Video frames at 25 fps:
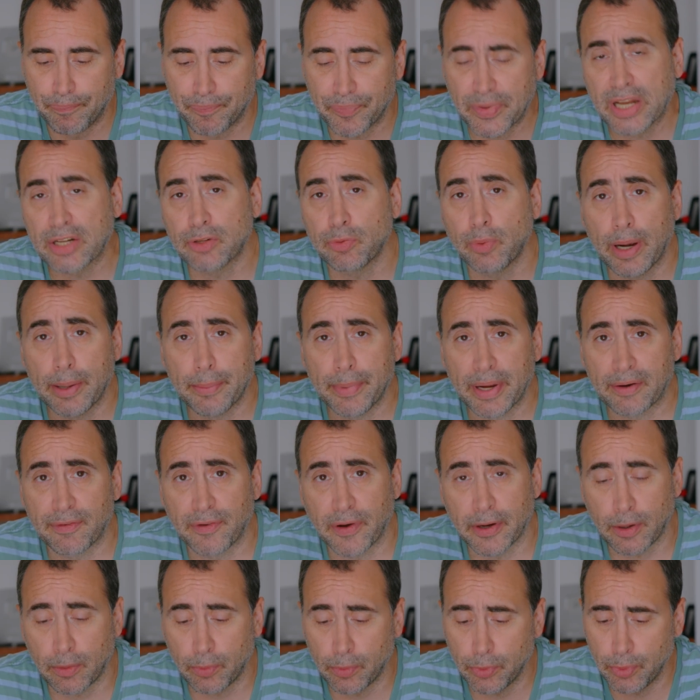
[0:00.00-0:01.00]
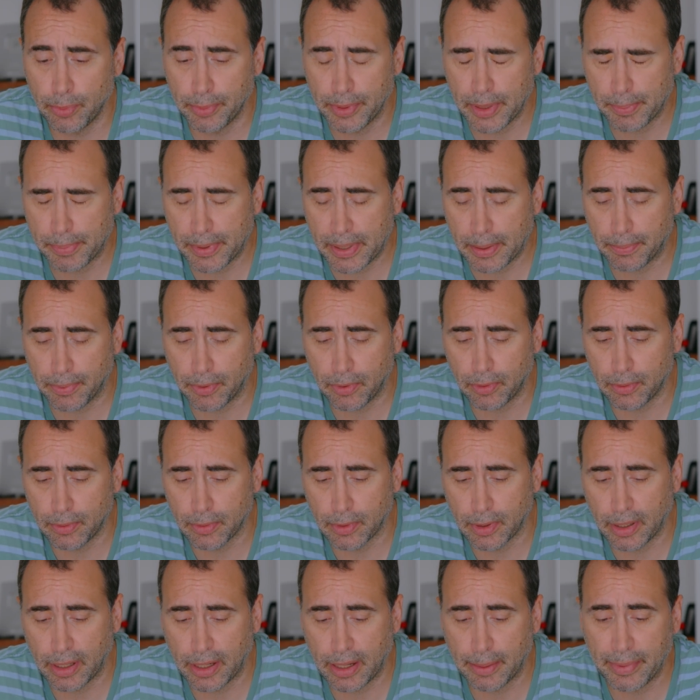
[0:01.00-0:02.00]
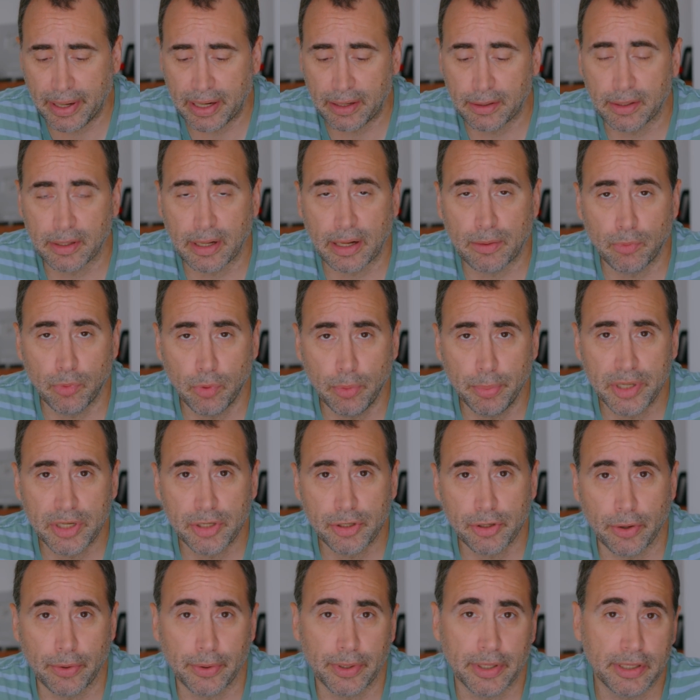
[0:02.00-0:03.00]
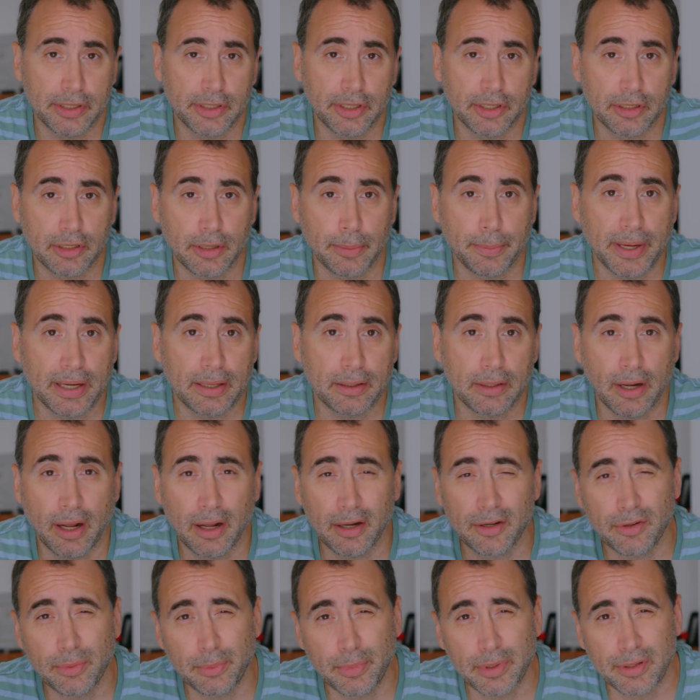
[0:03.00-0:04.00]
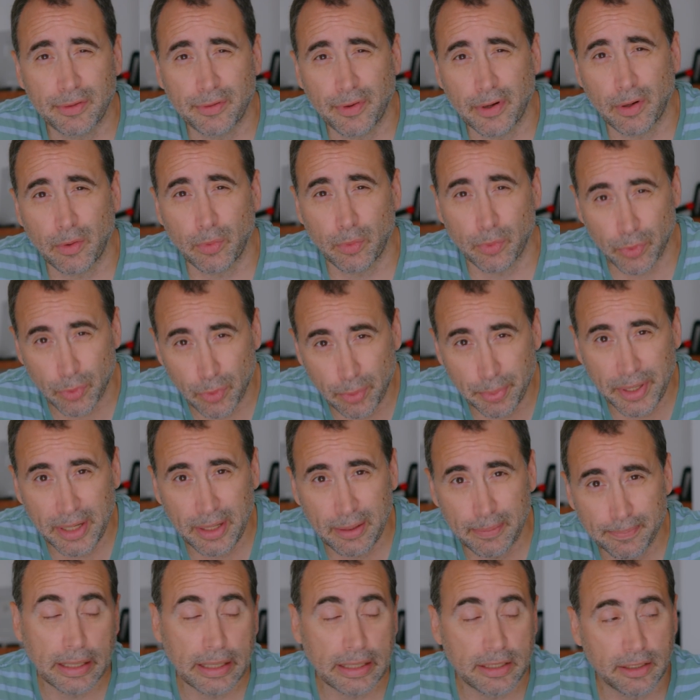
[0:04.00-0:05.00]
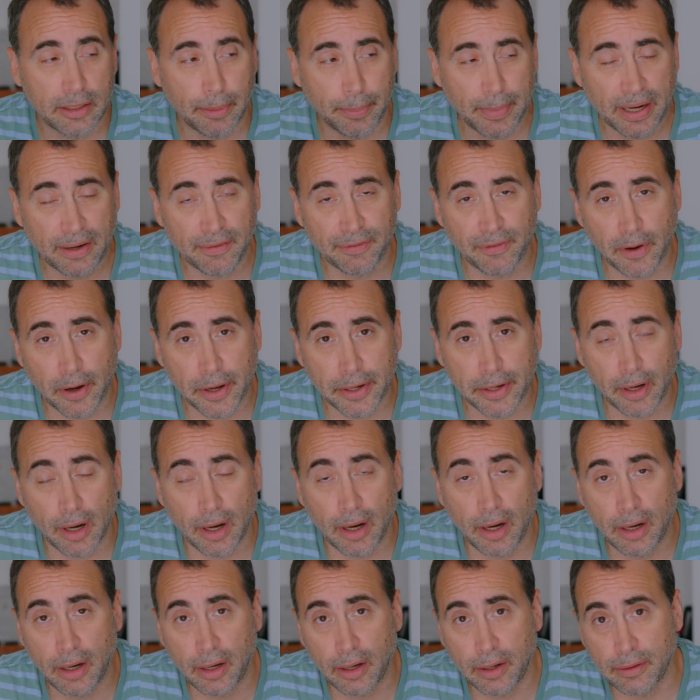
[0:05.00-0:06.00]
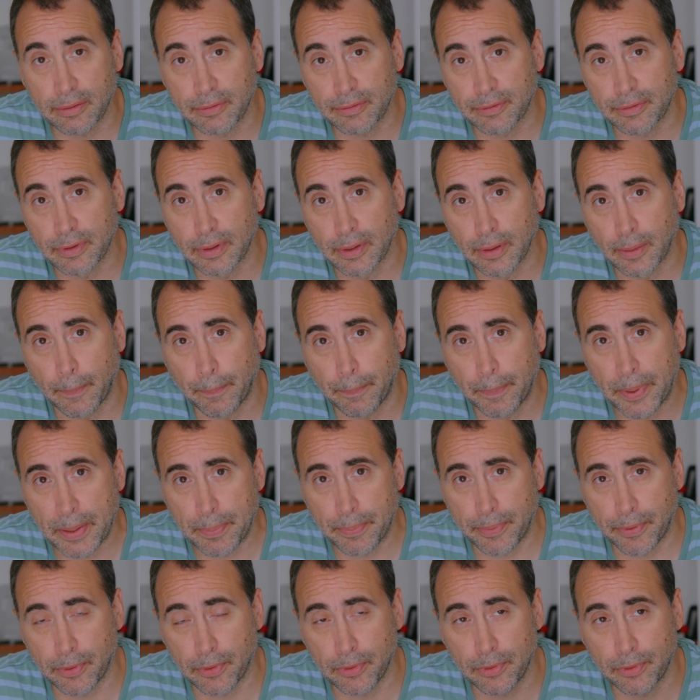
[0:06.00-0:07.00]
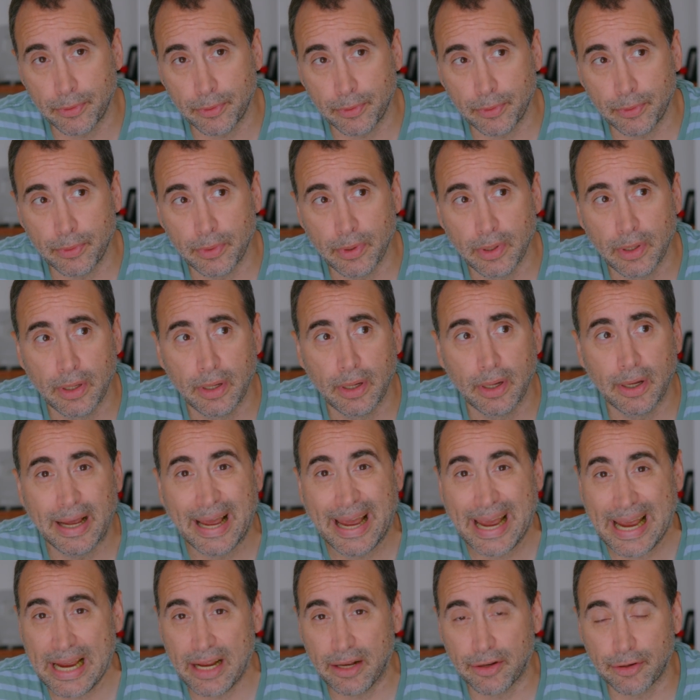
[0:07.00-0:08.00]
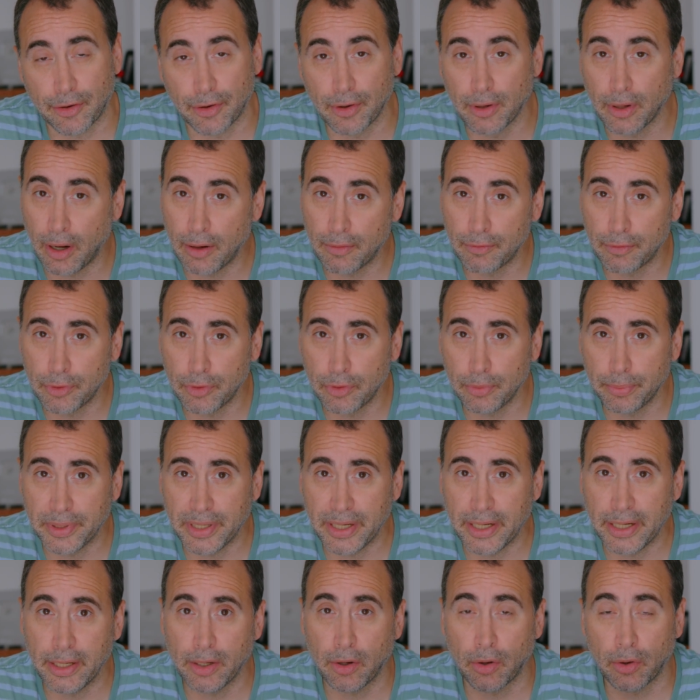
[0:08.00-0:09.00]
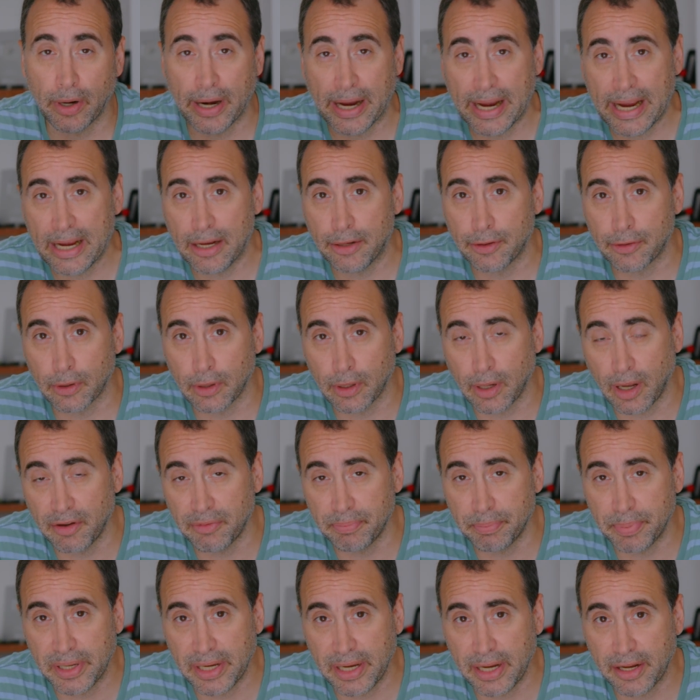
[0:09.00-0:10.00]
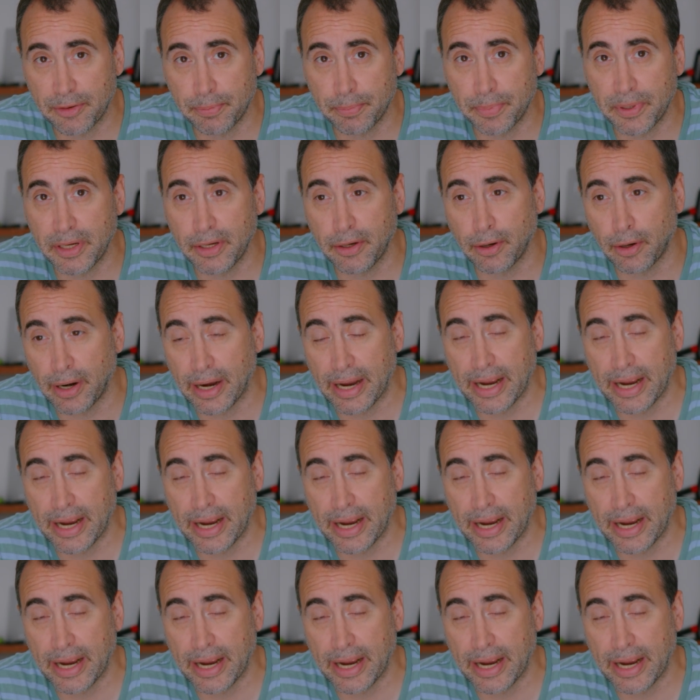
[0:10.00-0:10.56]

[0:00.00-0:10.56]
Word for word: That's why I make fun of Ruby people. I make the Ruby joke is just to make not so much fun of Ruby, it's to make fun of people who hate or love Ruby or hate or love PHP or